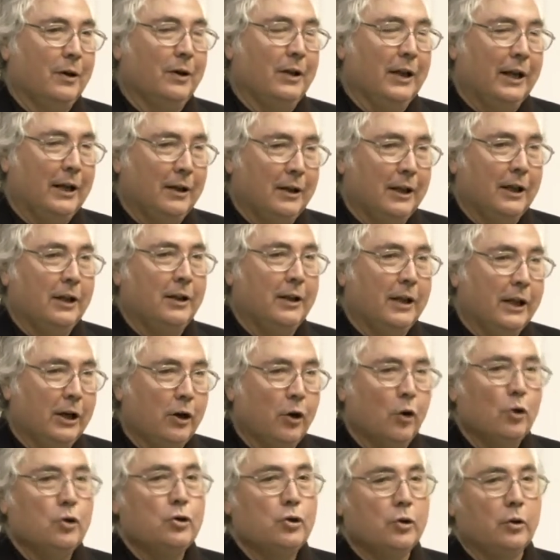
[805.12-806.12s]
the
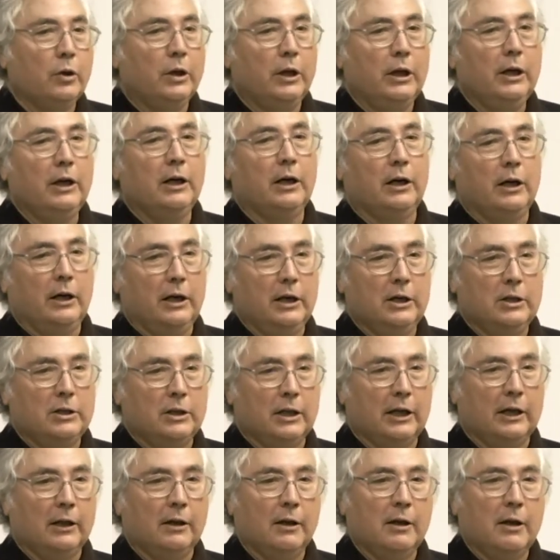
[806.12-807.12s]
notion here is
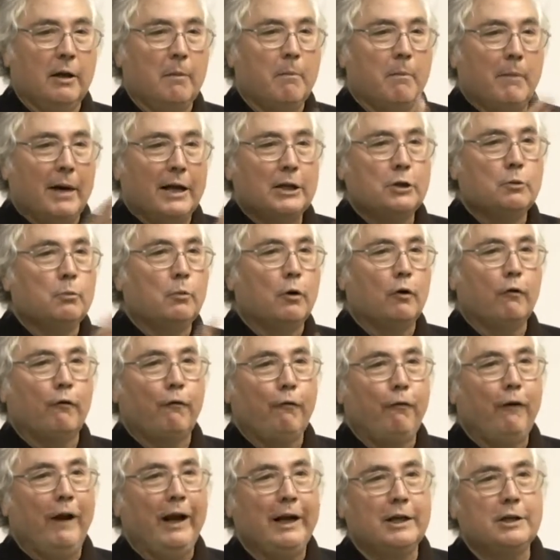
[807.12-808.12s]
that a much more
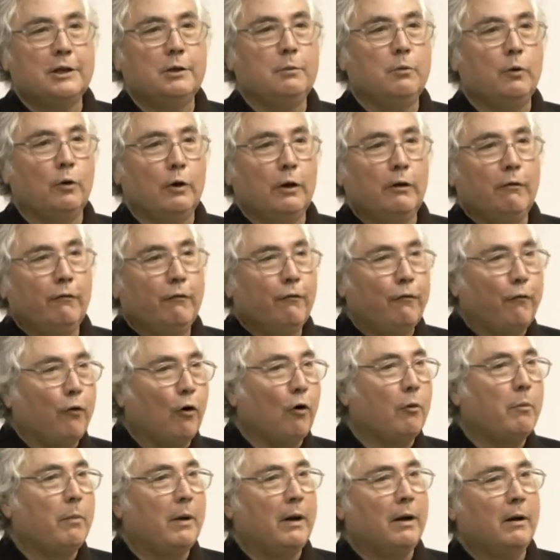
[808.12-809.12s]
flexible,
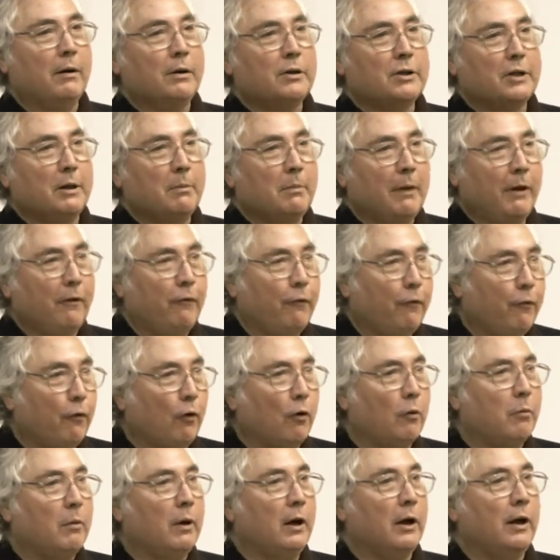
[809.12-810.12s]
informal,
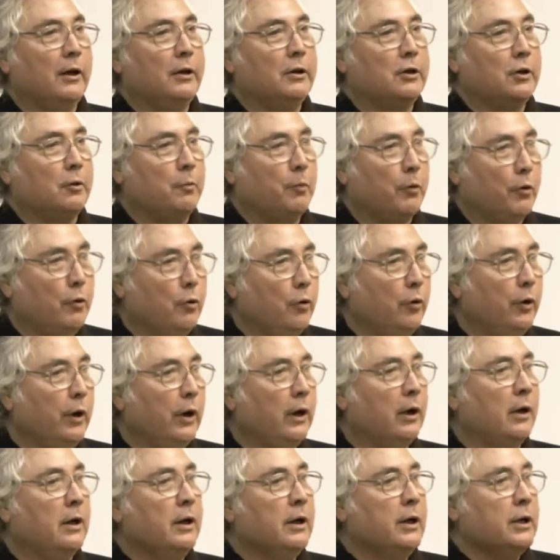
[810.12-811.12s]
semi-formal,
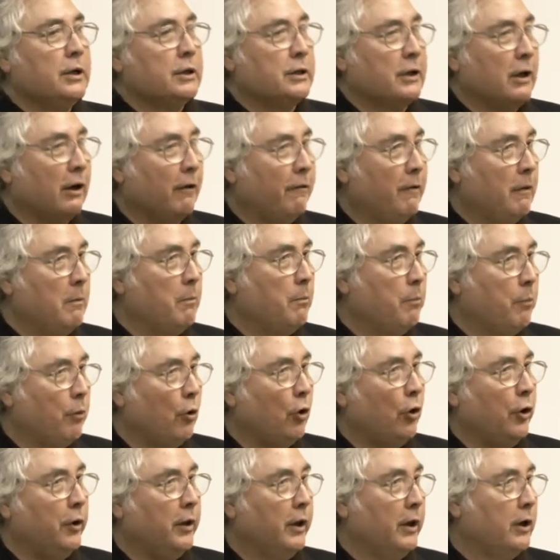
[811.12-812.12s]
entrepreneurial,
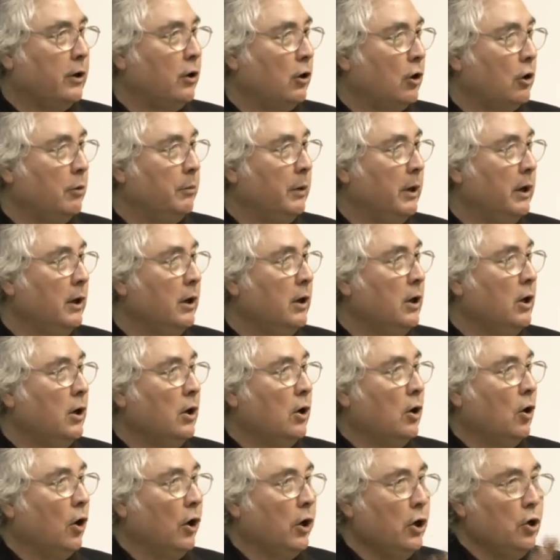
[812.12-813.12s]
self-employed economy,
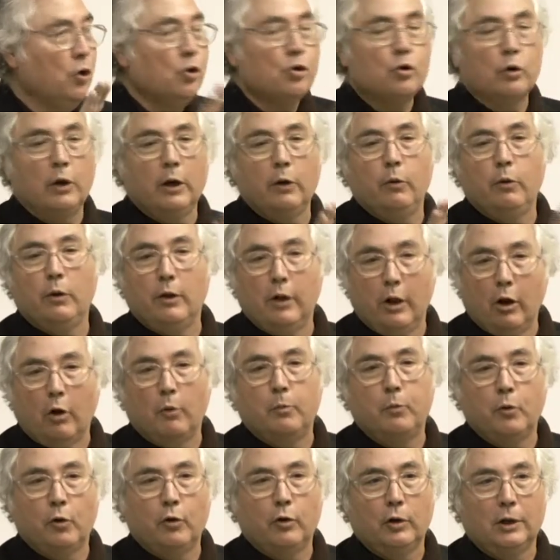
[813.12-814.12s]
usually with
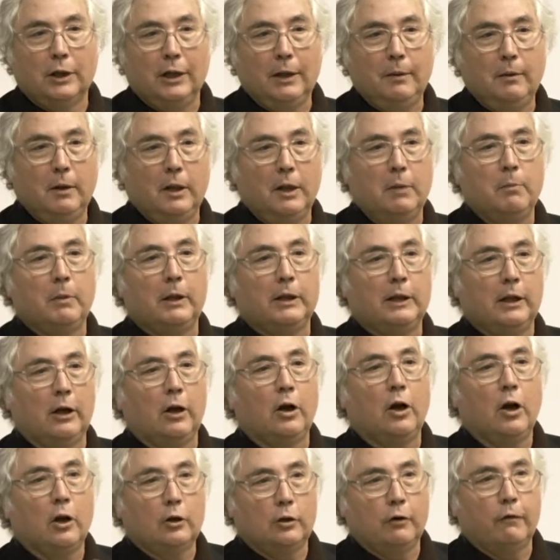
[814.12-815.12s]
low productivity but a
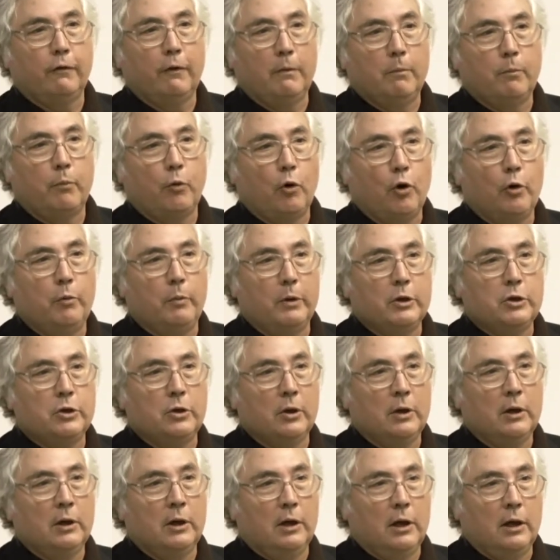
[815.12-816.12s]
lot of
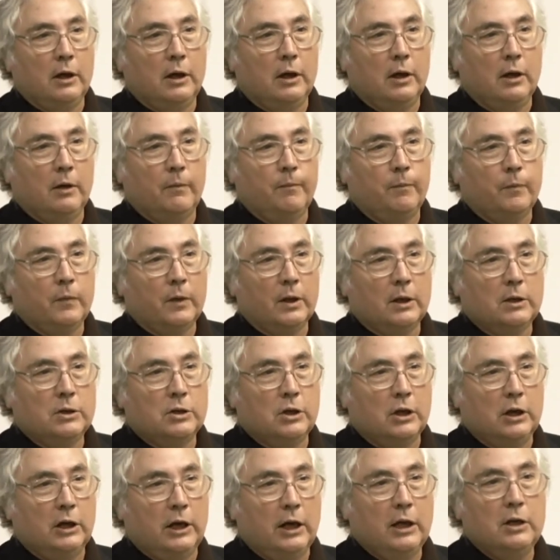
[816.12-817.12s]
employment
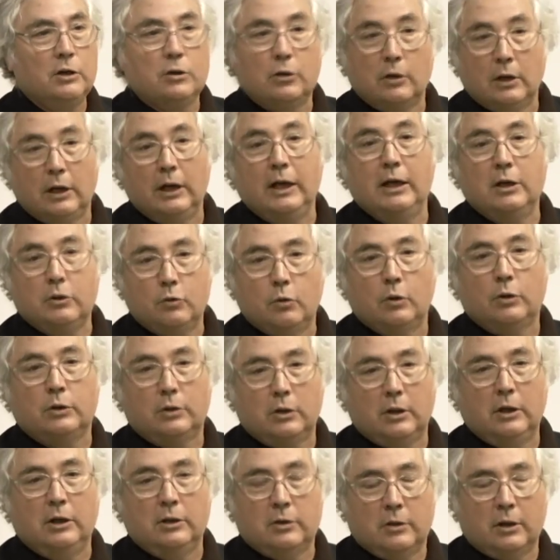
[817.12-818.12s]
generation, is
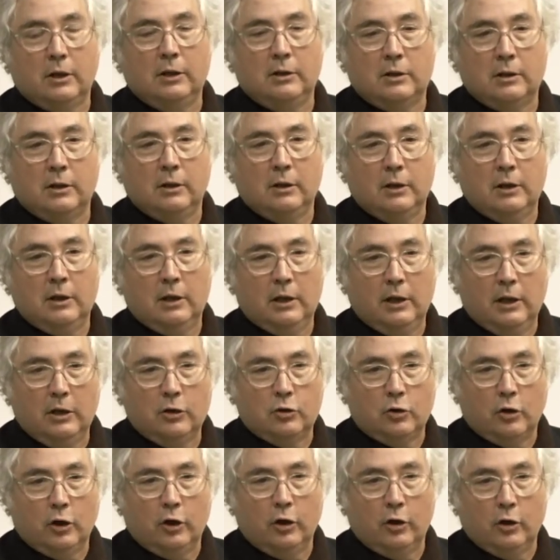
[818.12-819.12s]
what
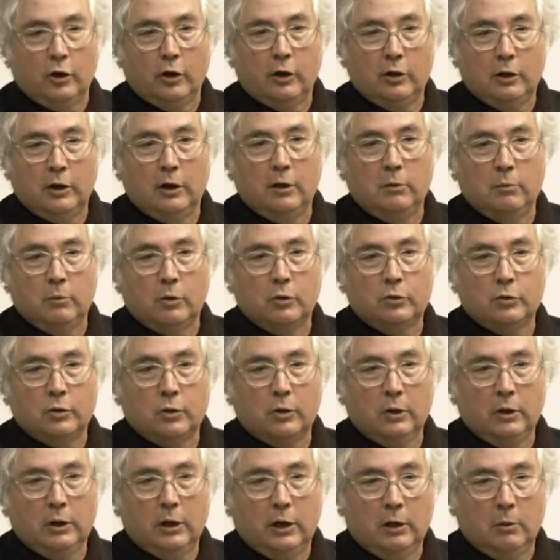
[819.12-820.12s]
is going on in most
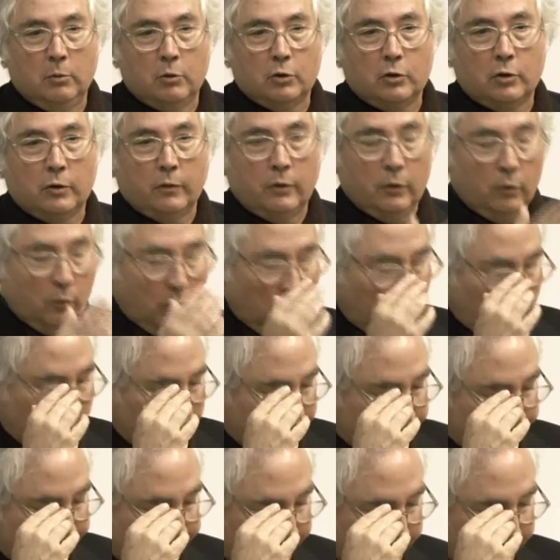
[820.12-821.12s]
of the world.